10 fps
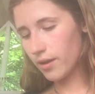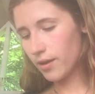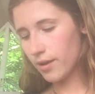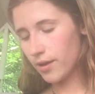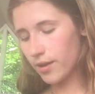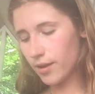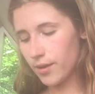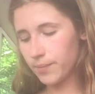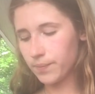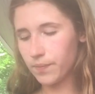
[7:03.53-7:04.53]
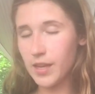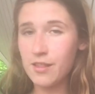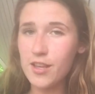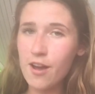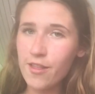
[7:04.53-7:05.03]

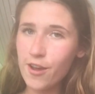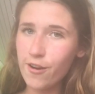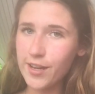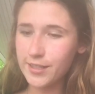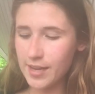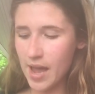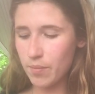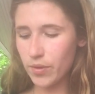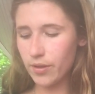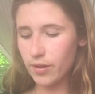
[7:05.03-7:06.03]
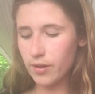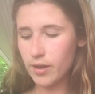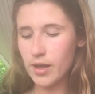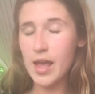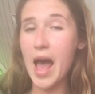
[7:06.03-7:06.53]
In the other example,
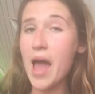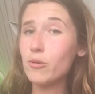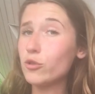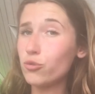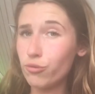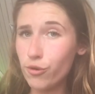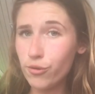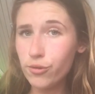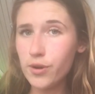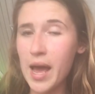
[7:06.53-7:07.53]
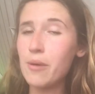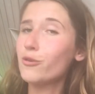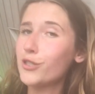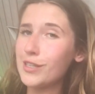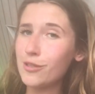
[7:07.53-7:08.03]
I was rude, I
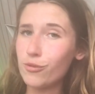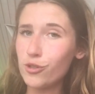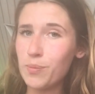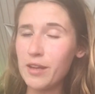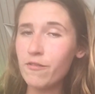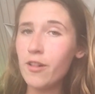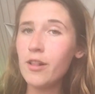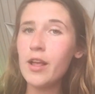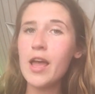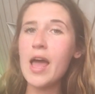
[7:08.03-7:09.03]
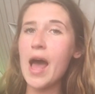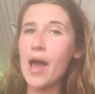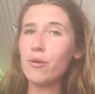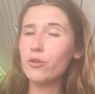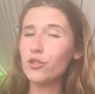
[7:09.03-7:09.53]
was disrespectful,
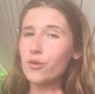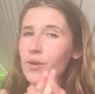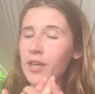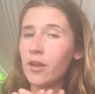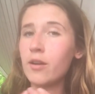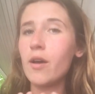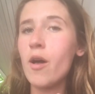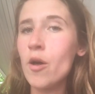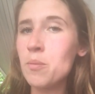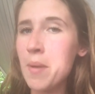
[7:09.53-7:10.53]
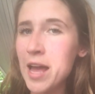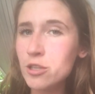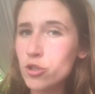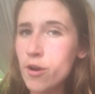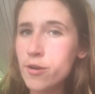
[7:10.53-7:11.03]
I was doing it on my
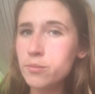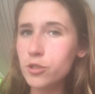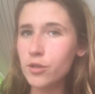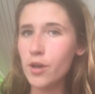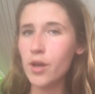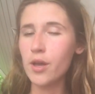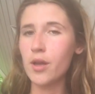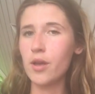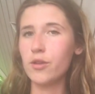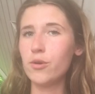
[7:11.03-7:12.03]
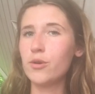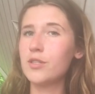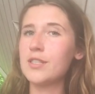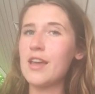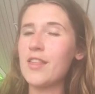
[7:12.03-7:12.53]
terms. You
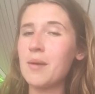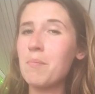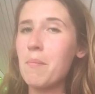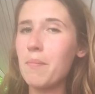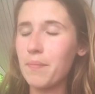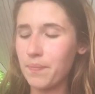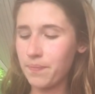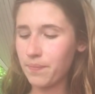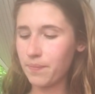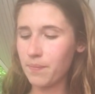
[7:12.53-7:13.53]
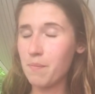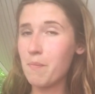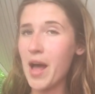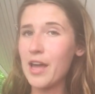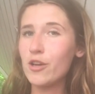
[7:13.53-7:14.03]
could say that
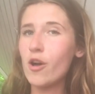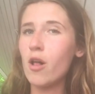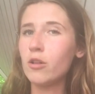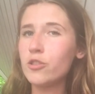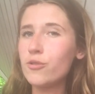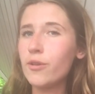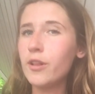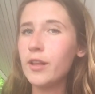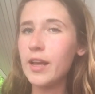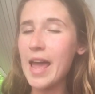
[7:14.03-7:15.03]
my cultural